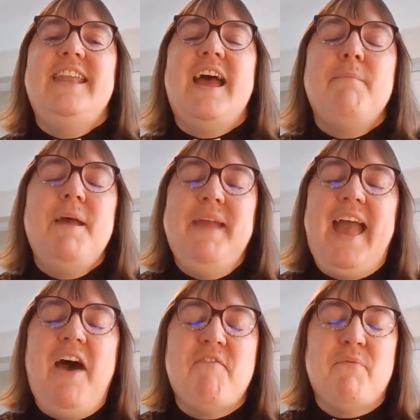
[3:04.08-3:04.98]
Now it might be
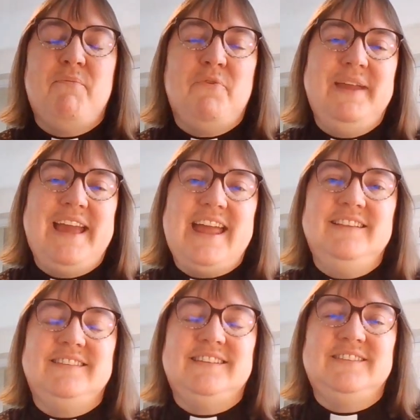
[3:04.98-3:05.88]
helpful before we get
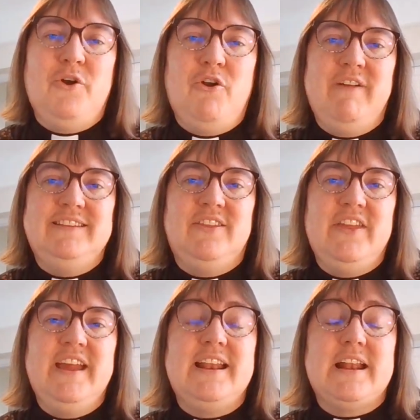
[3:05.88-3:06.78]
into the story to
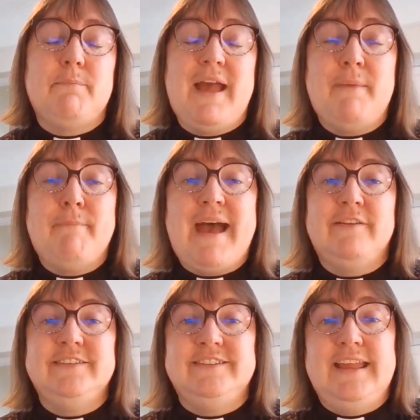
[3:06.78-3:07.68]
think a little bit
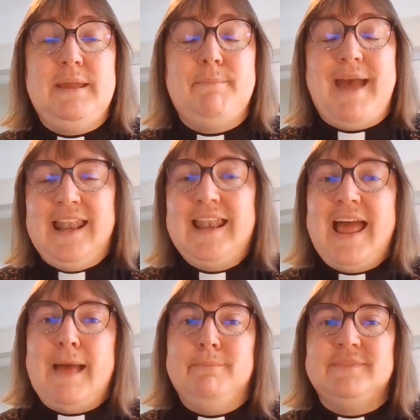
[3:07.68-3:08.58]
about sheep and
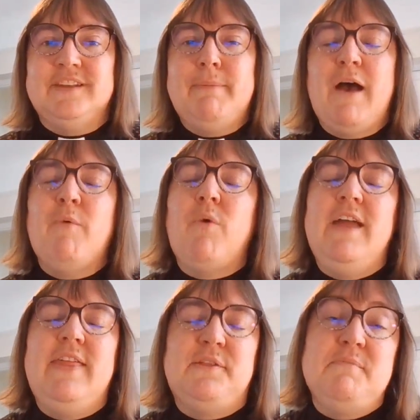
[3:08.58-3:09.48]
lambs and about
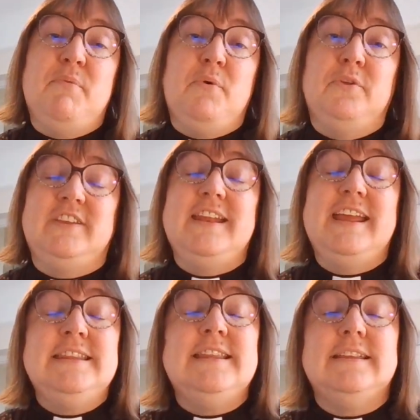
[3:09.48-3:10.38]
why that's important
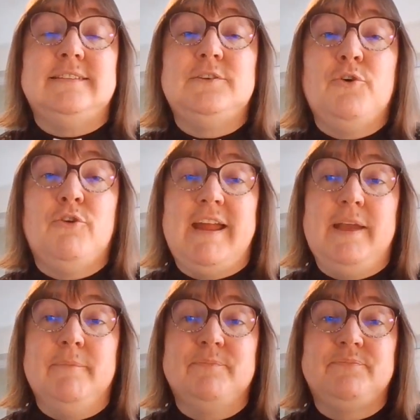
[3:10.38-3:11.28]
in this
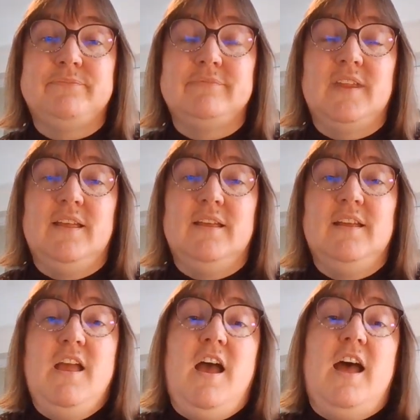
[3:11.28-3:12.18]
story.
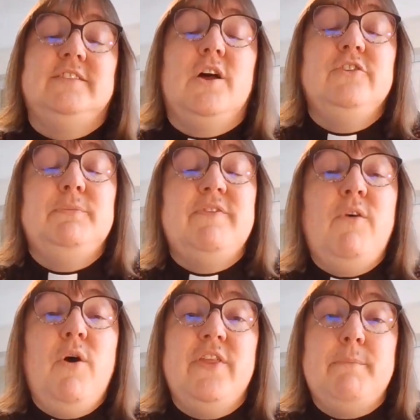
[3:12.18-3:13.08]
I told you
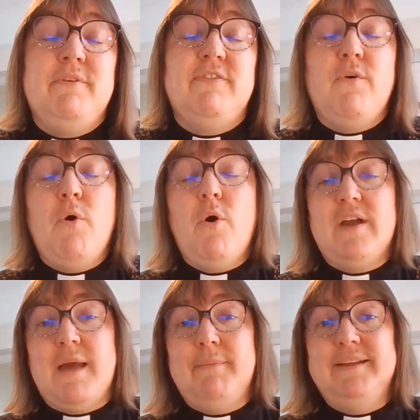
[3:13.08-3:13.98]
before that
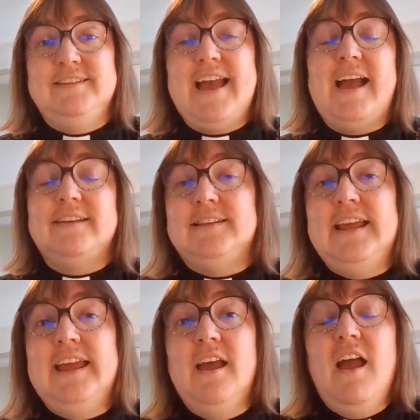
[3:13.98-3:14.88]
before coming to
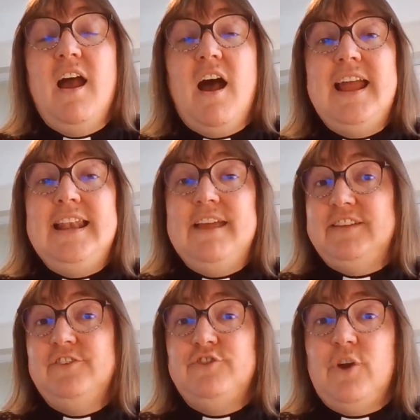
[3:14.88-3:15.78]
Yaxley, I lived
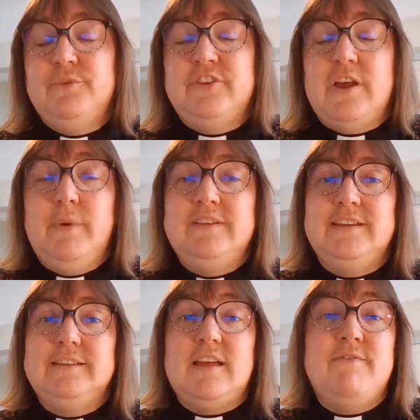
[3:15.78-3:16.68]
in Shropshire,
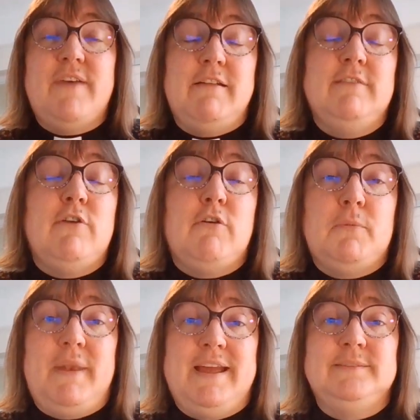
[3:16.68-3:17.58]
which is a very
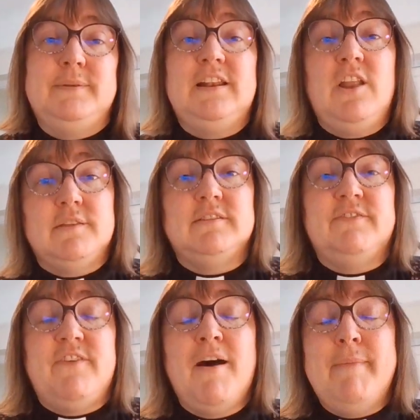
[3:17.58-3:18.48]
rural place with lots
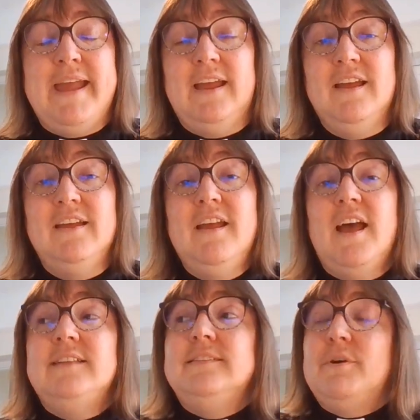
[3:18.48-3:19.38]
of farming.
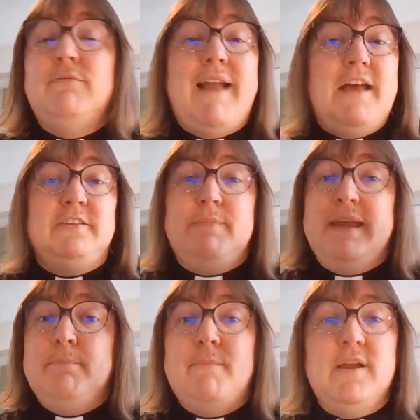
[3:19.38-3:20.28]
And so around
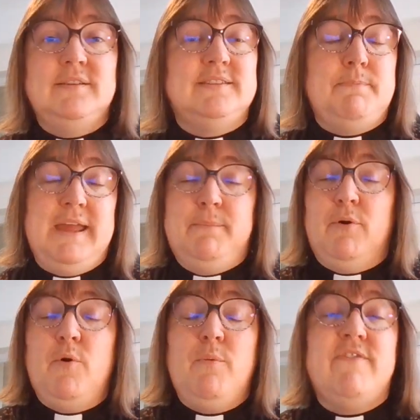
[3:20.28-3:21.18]
me, most of the
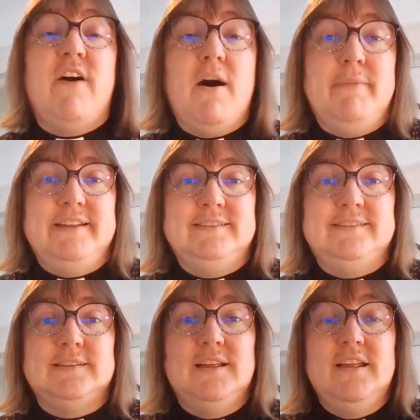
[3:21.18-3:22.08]
people were
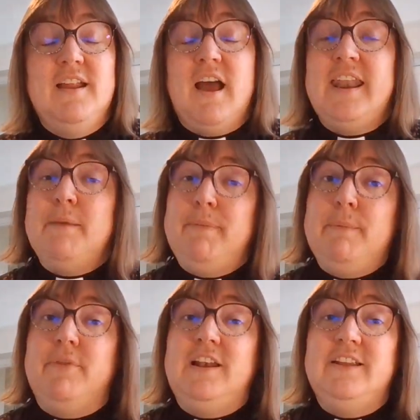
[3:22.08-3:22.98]
farmers. And I had
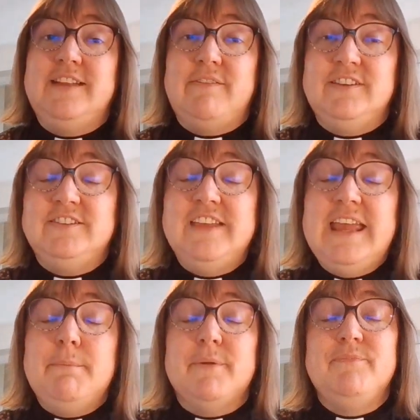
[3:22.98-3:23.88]
people that looked after
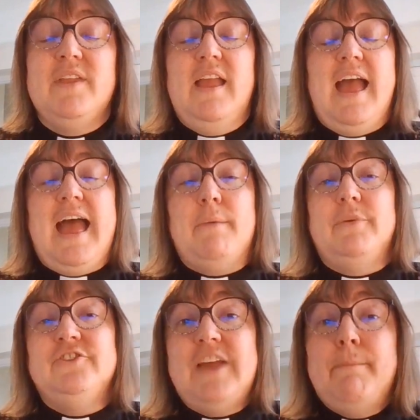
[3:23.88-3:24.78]
sheep and
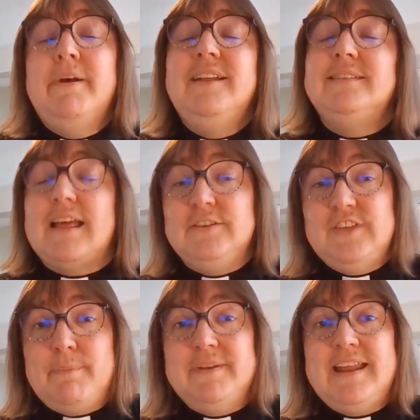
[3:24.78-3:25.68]
were shepherds and
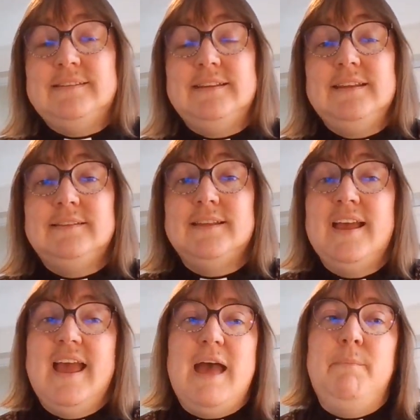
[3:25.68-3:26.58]
shepherdesses
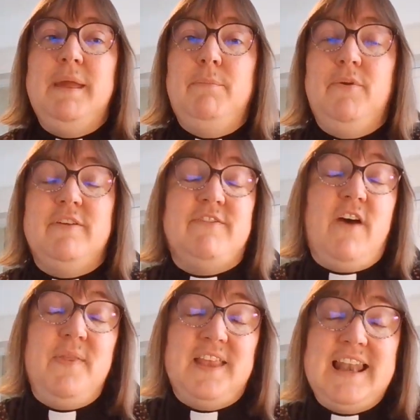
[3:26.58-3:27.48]
and people that
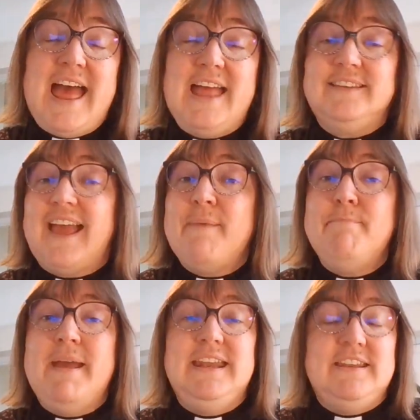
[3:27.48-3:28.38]
farmed the land
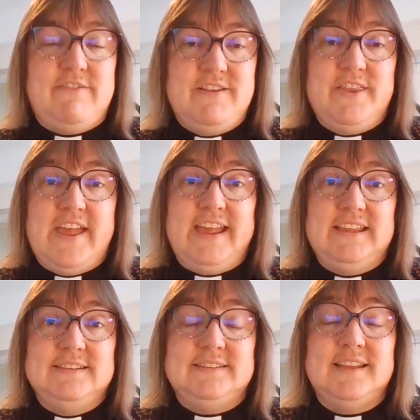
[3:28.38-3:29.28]
and many different
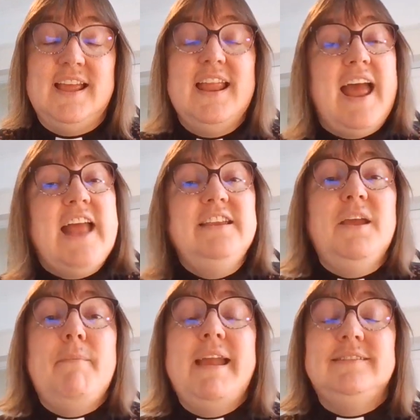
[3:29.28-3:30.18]
things. And
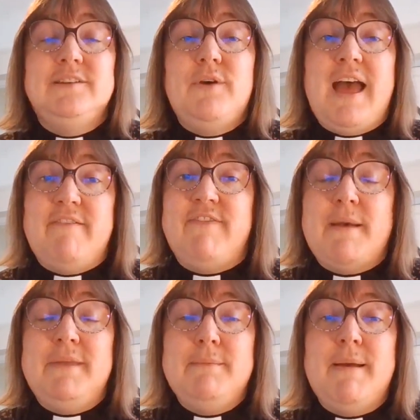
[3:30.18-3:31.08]
you may still have
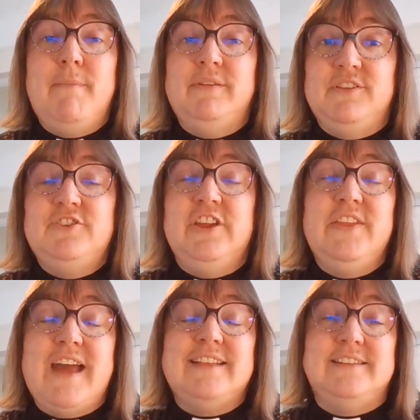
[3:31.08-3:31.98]
family members that
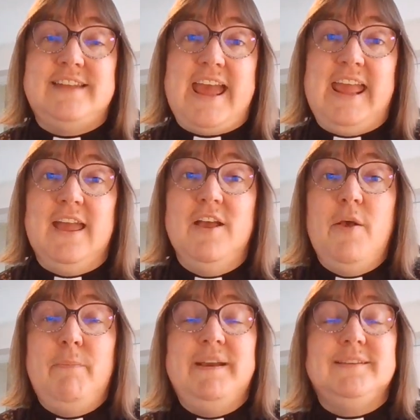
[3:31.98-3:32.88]
do that today
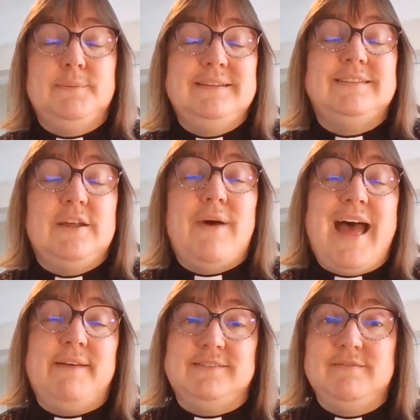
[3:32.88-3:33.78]
because we still
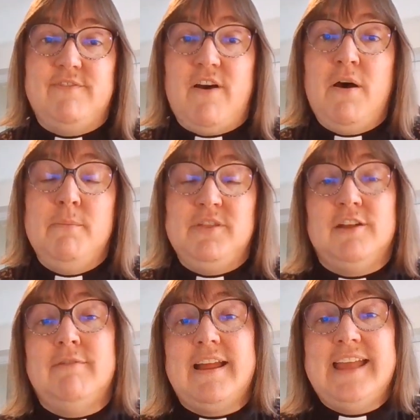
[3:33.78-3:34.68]
have some farms
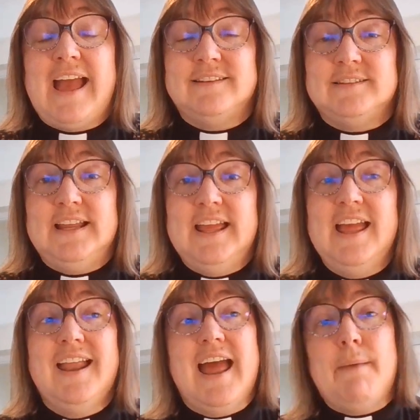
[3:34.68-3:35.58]
around Yaxley
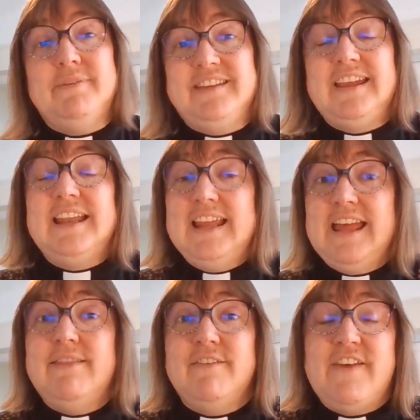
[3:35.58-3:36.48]
and particularly
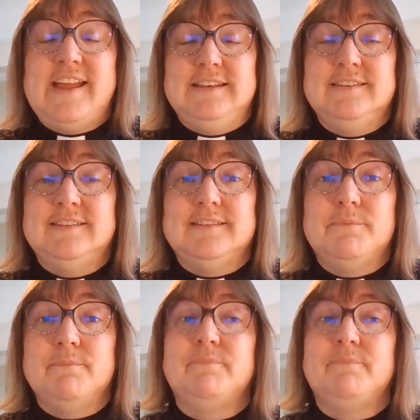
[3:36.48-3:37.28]
in the Fens.